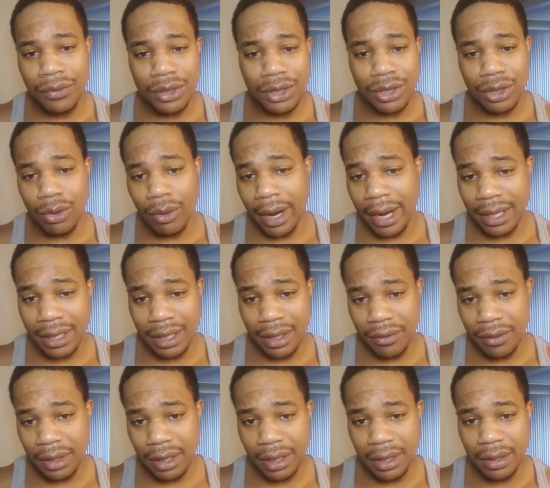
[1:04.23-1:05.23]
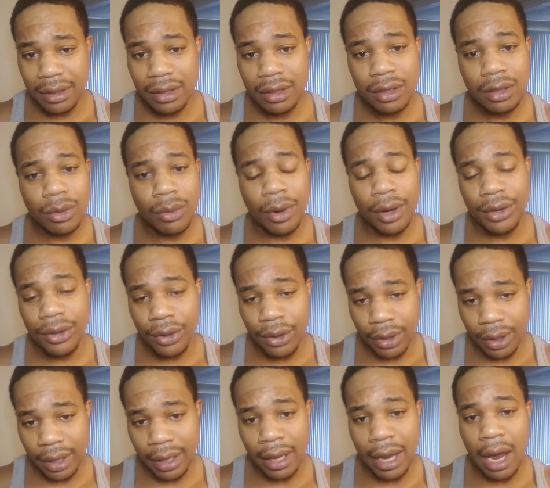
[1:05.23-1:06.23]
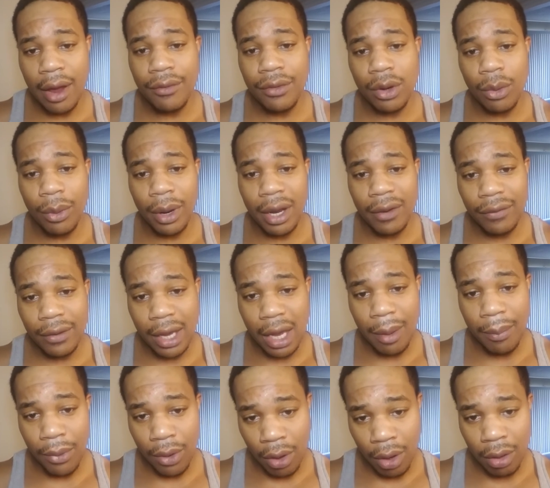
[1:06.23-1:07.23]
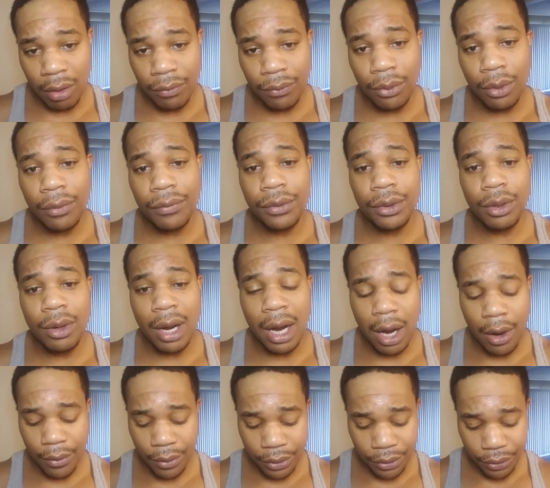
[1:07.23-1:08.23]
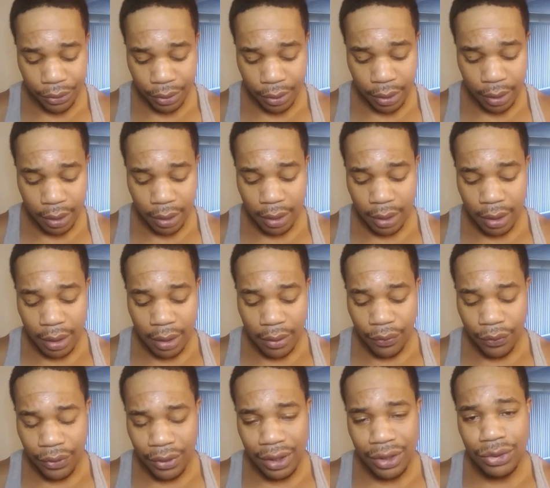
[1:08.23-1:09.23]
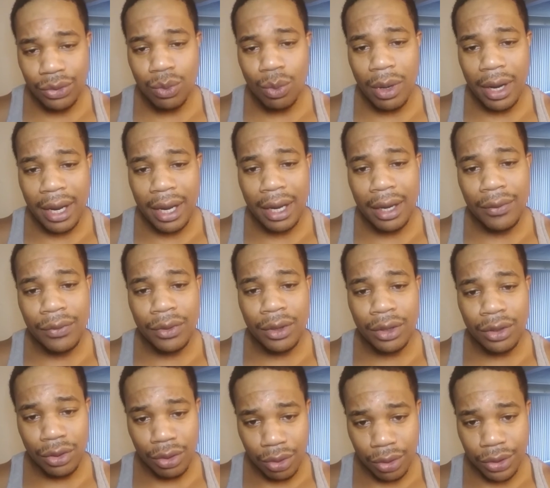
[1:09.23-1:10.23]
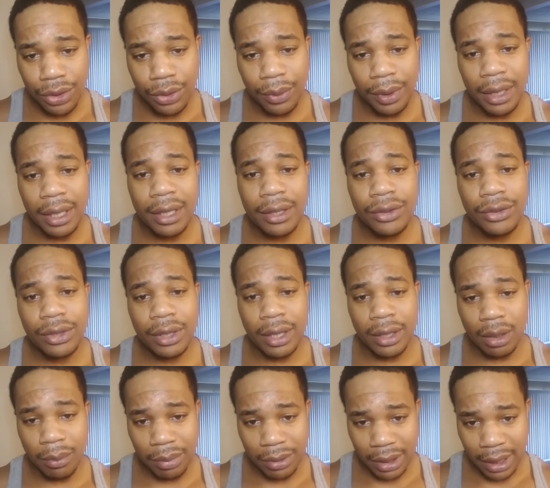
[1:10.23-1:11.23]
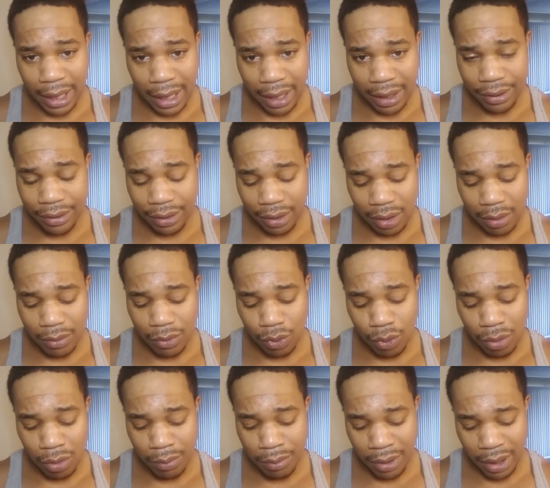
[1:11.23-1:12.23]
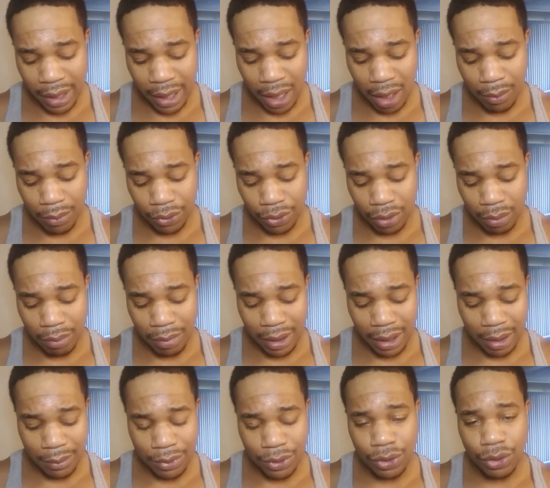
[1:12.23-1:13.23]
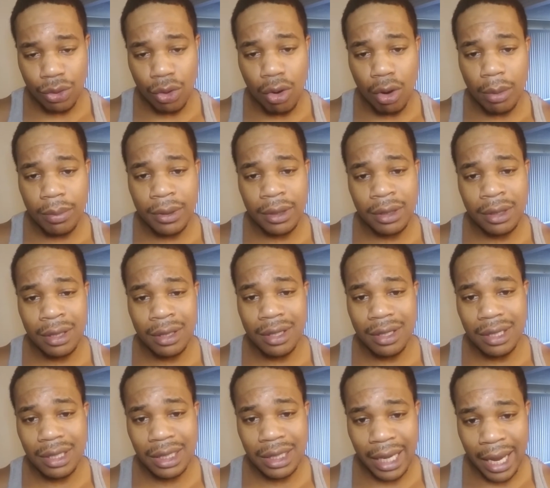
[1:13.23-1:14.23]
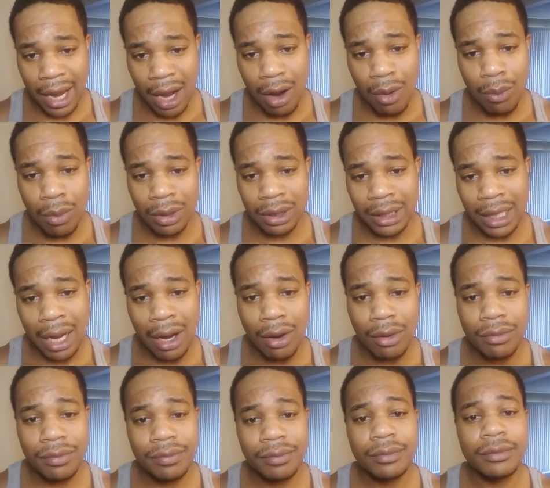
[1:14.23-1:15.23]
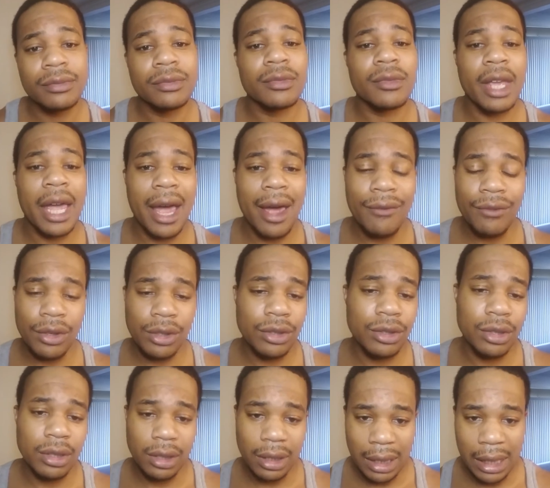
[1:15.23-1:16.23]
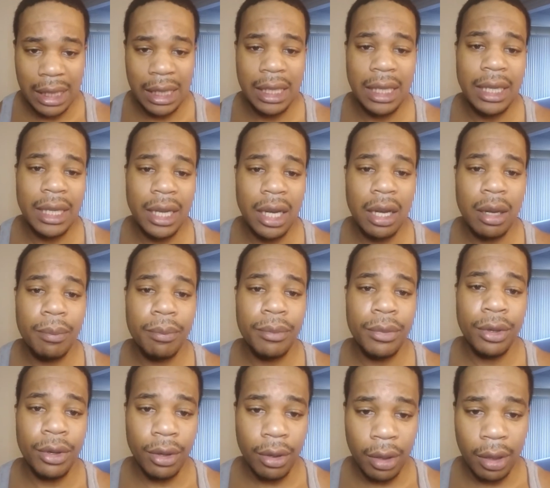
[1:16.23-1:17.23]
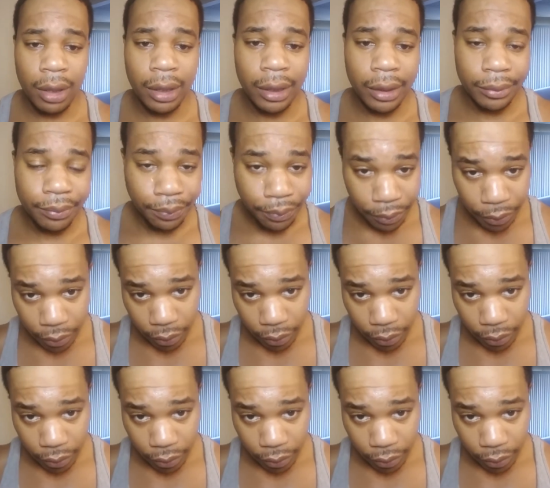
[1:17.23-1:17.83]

physical activity, to where you're going to have your wave cap on for a few hours. This way the nutrients and the potassium will be able to be absorbed into the scalp without having to heat up your